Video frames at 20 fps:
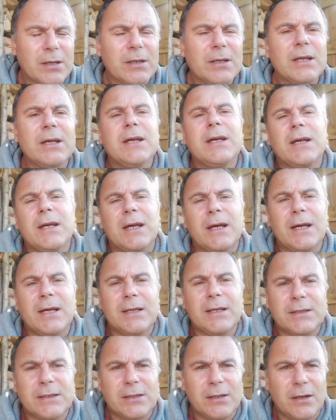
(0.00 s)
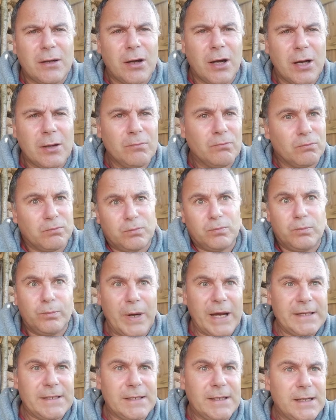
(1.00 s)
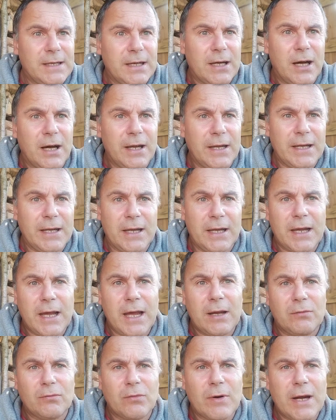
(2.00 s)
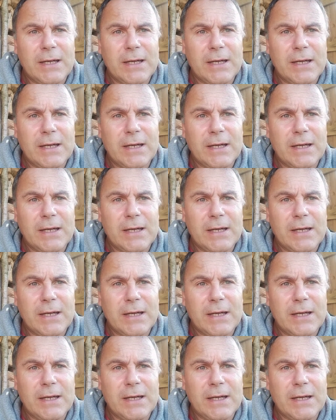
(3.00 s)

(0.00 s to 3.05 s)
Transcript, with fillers: and I'm basically cutting and getting ready